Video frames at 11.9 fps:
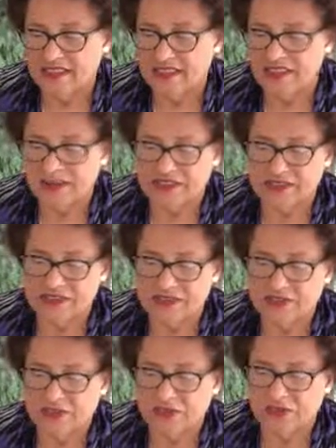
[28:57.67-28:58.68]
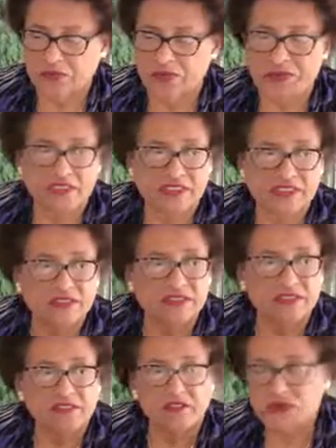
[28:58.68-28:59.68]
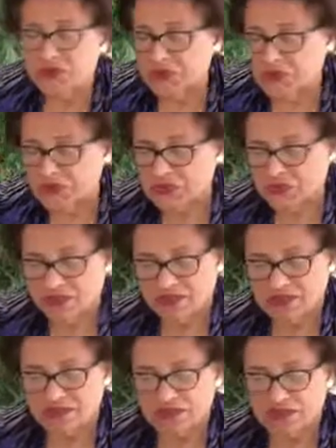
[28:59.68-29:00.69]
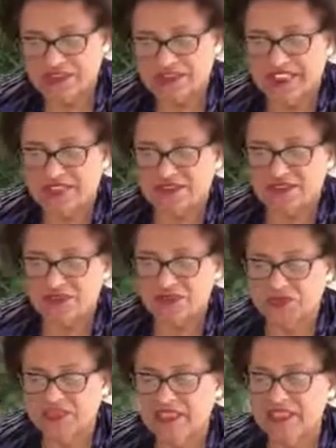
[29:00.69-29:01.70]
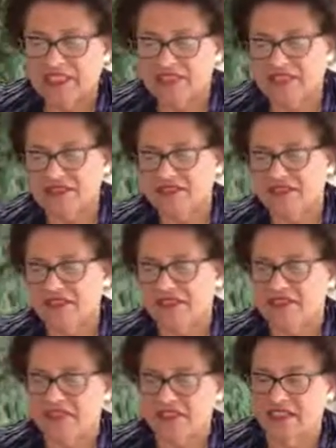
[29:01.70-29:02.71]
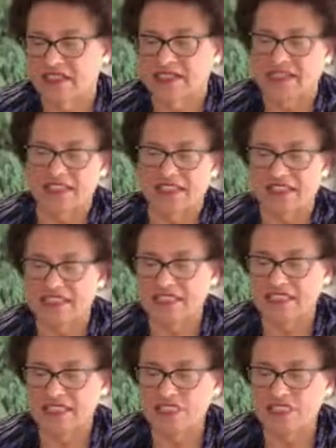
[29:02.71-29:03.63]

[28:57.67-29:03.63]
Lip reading: There was a 10-year-old boy I saw on the news who was diagnosed with cancer, and he said he